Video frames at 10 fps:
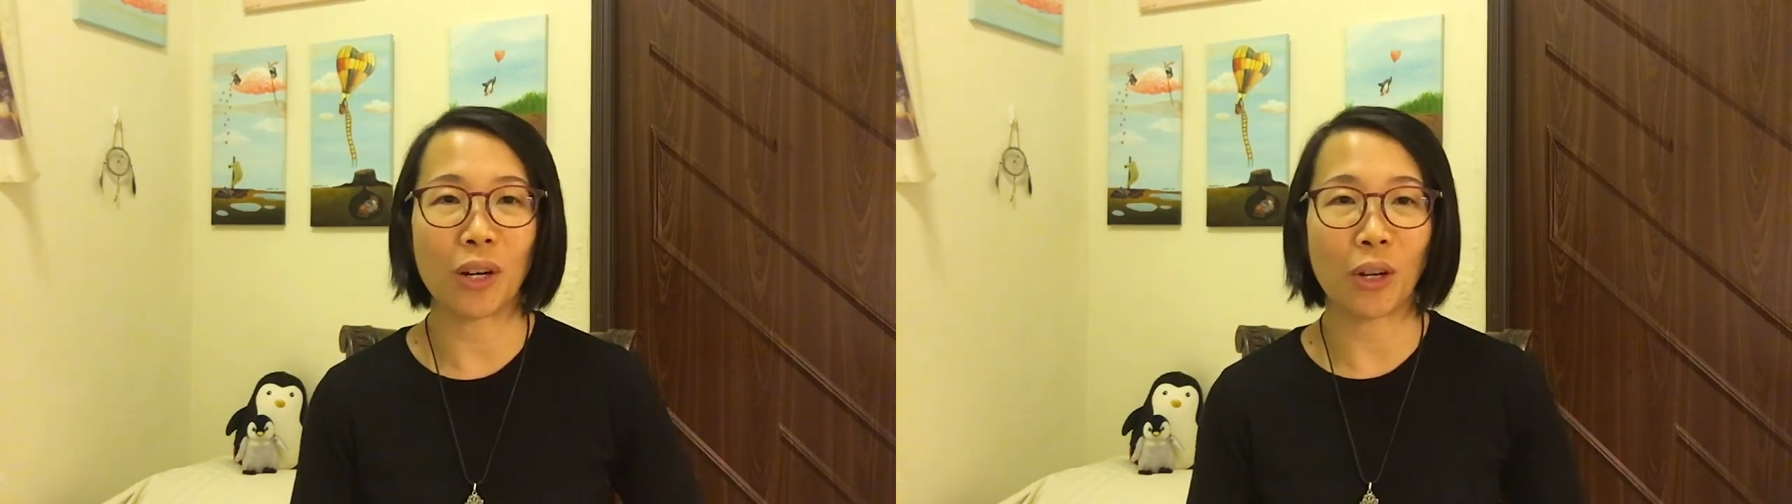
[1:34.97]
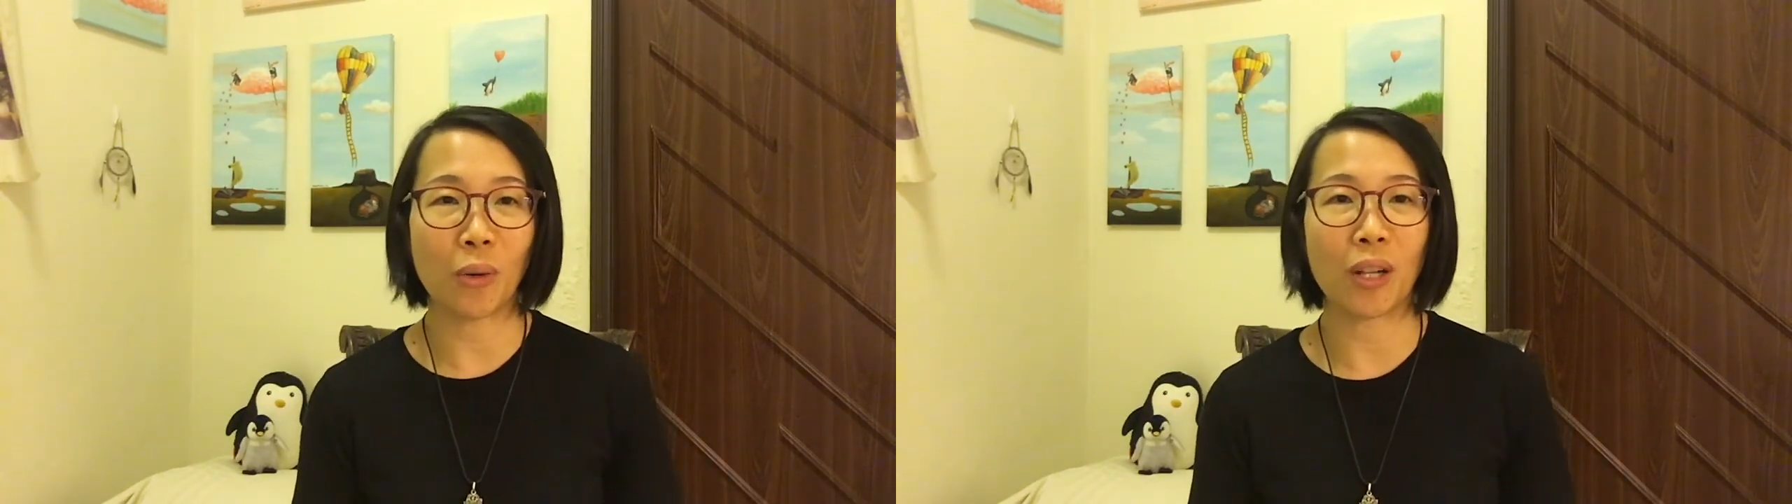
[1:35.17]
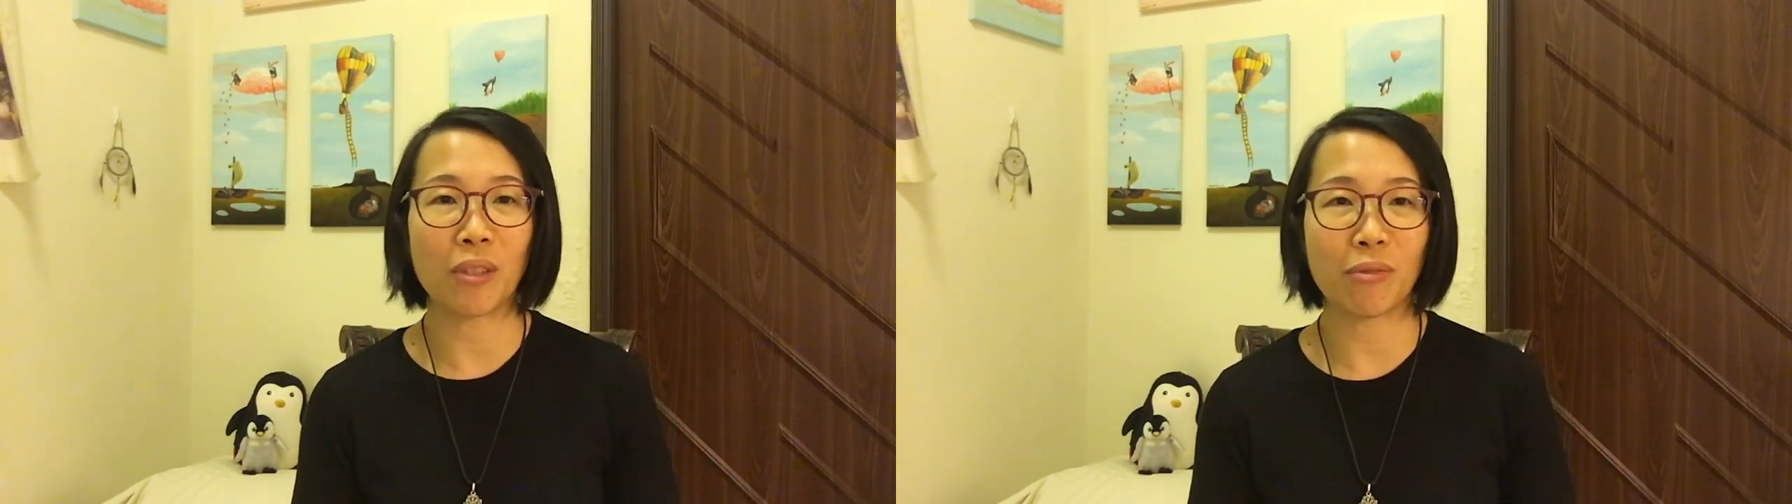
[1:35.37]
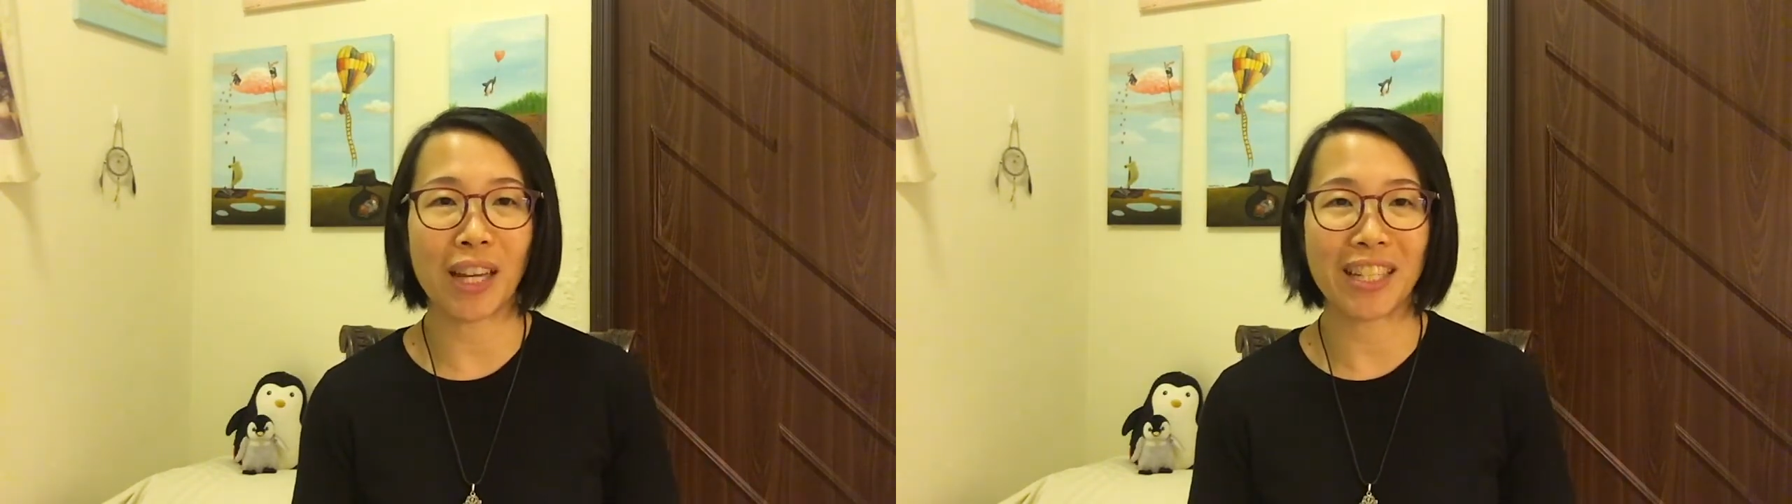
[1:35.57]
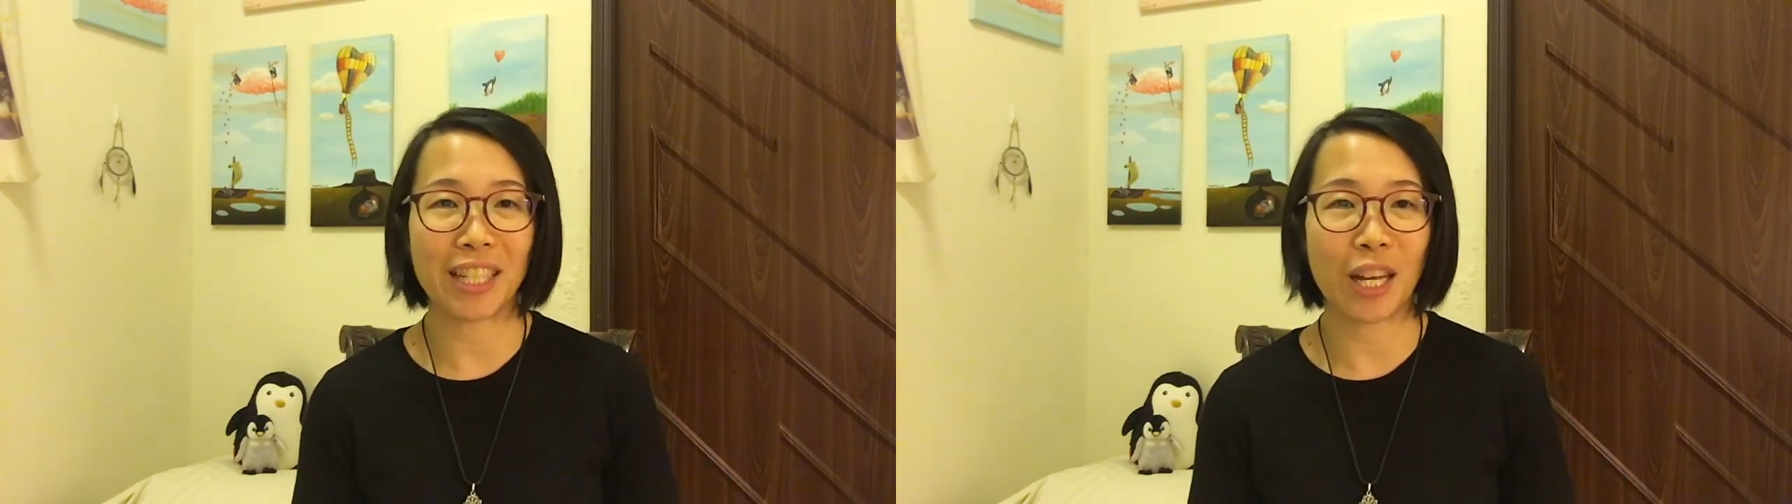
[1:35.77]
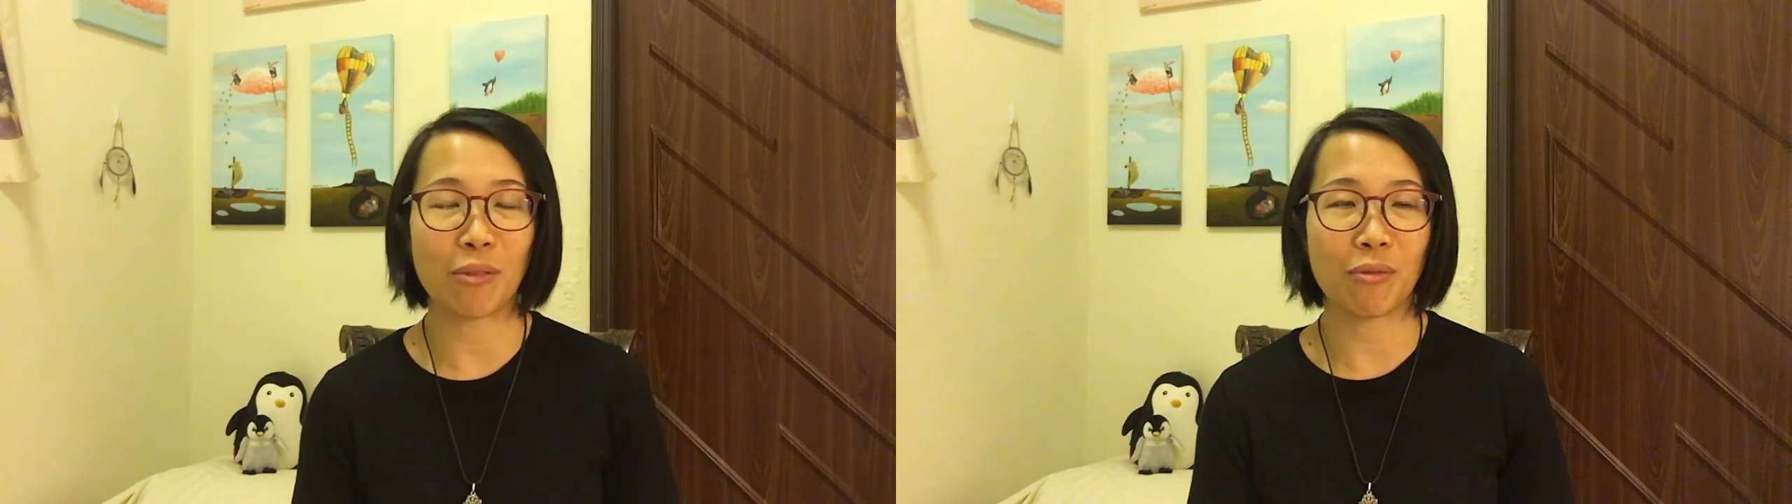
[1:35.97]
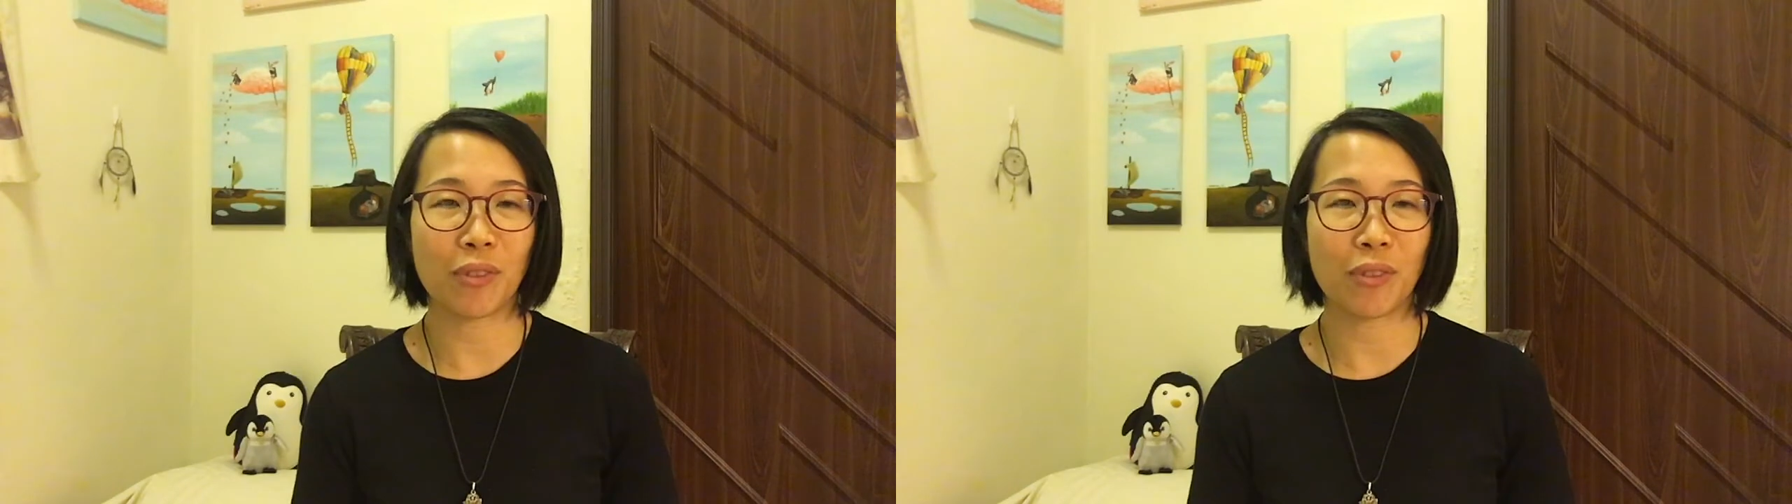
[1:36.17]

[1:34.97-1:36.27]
are qualified enough